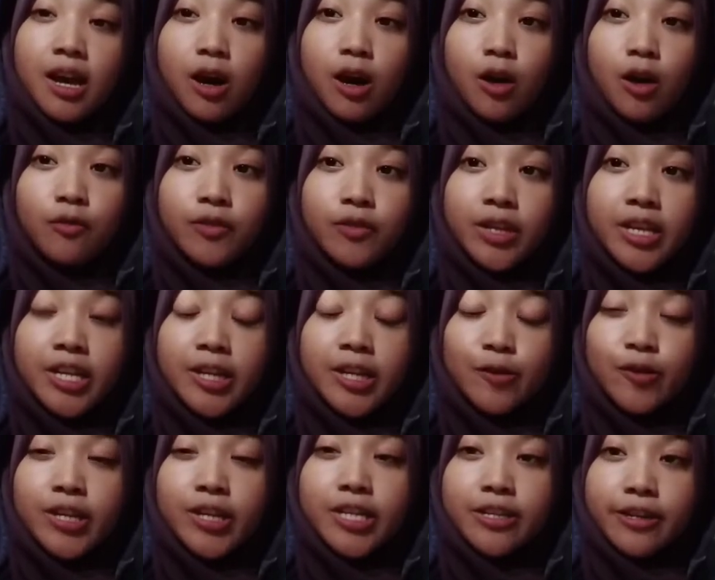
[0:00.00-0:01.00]
of the
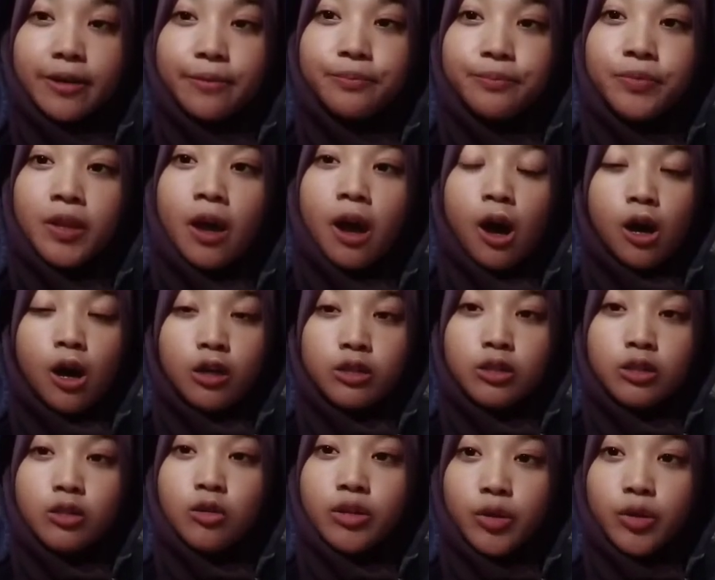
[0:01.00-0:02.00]
Indonesia.
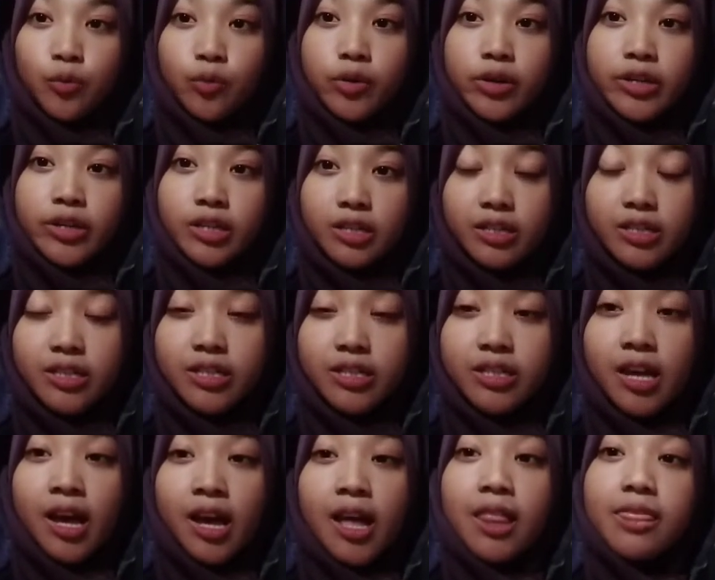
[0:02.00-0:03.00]
So the workers
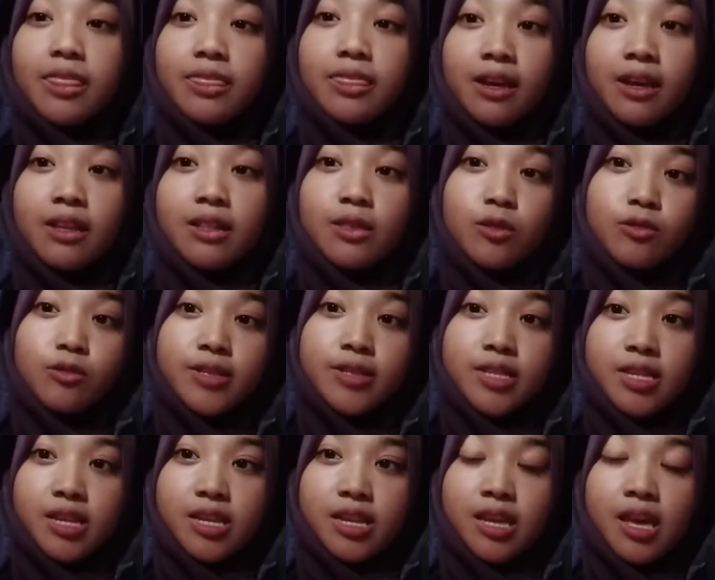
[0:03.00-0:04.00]
need to
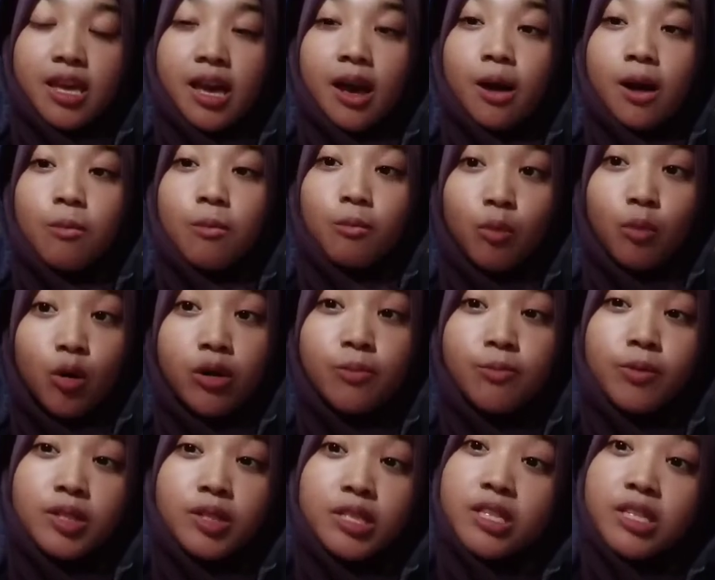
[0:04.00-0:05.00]
see more
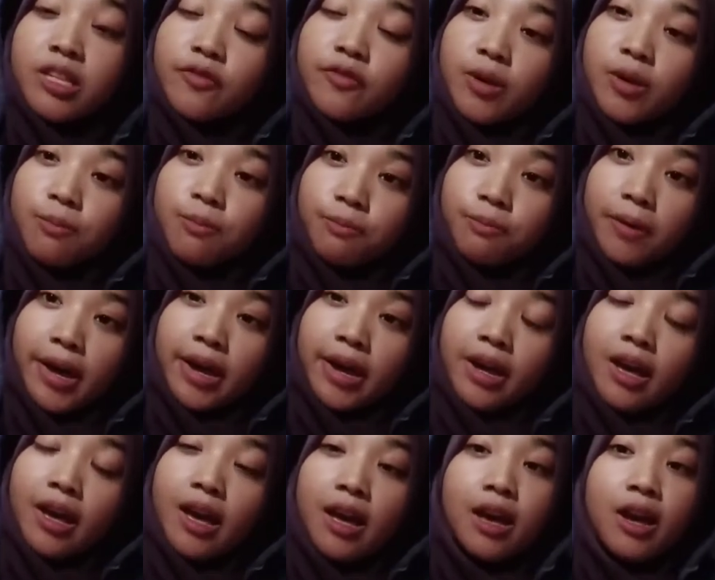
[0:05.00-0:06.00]
positive impact
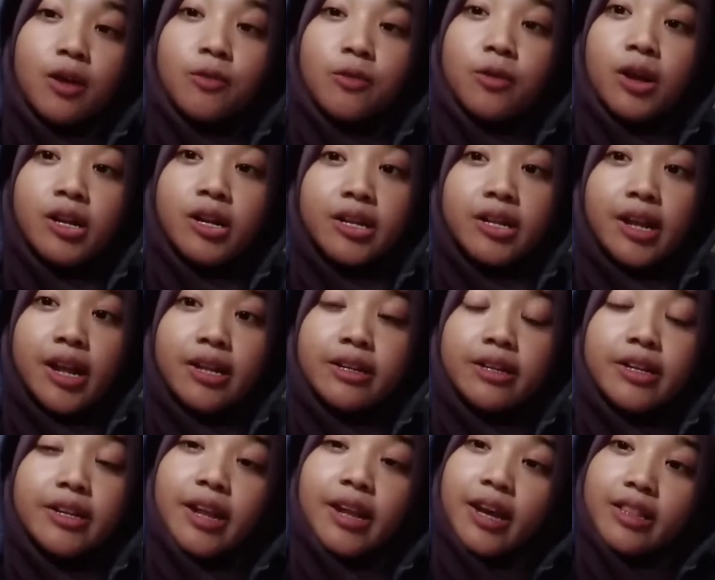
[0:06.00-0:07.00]
rather than
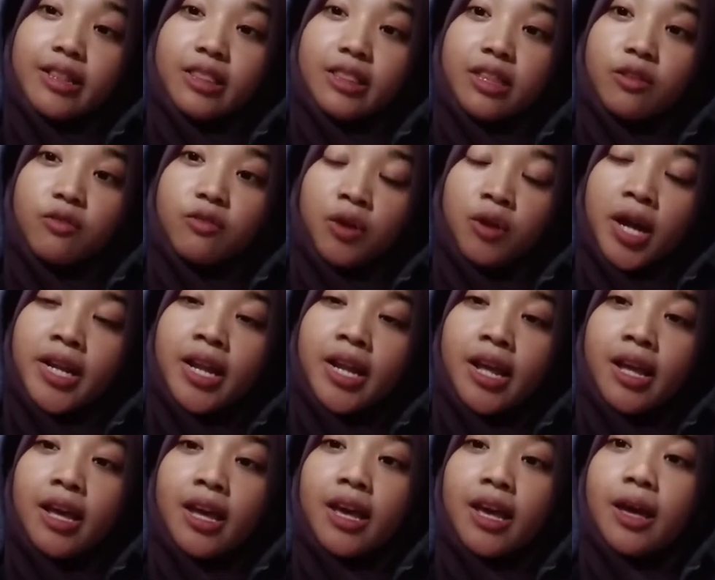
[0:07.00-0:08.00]
the negative one,
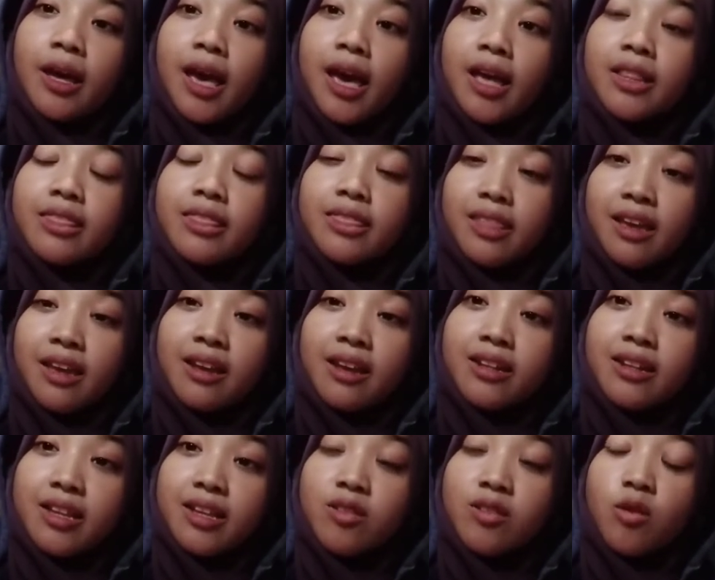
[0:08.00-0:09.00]
and take
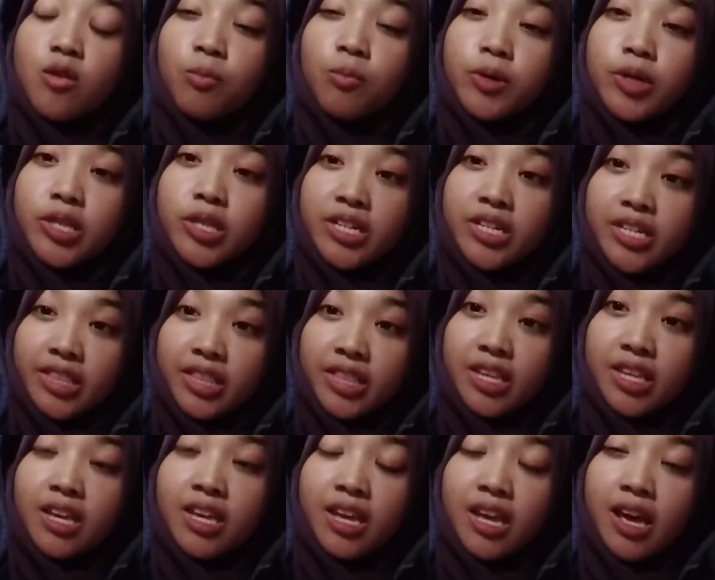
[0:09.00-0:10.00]
this
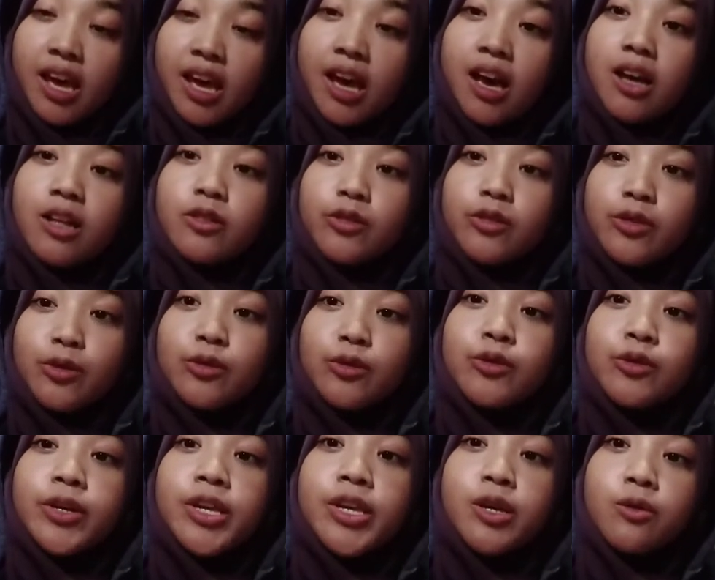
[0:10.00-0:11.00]
opportunity
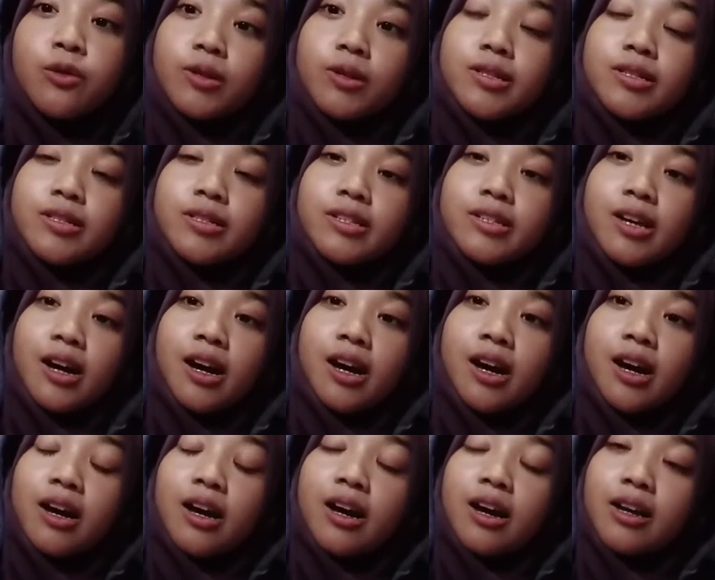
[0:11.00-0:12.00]
to increase
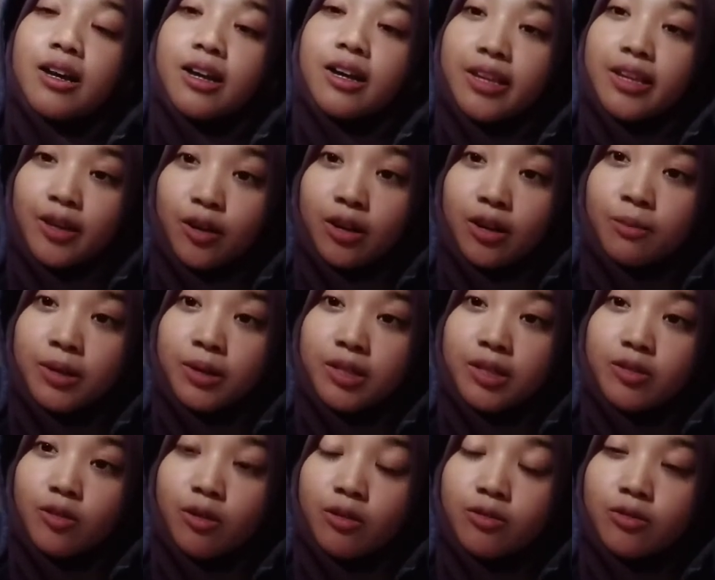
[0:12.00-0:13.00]
their
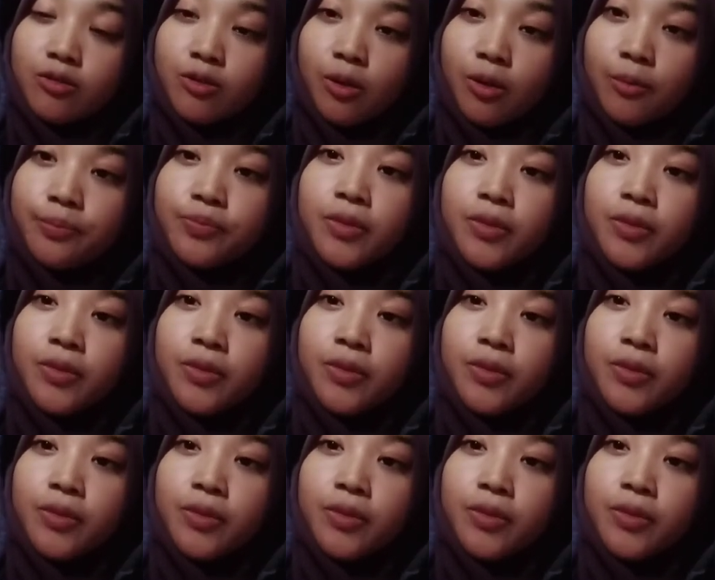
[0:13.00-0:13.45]
economics also.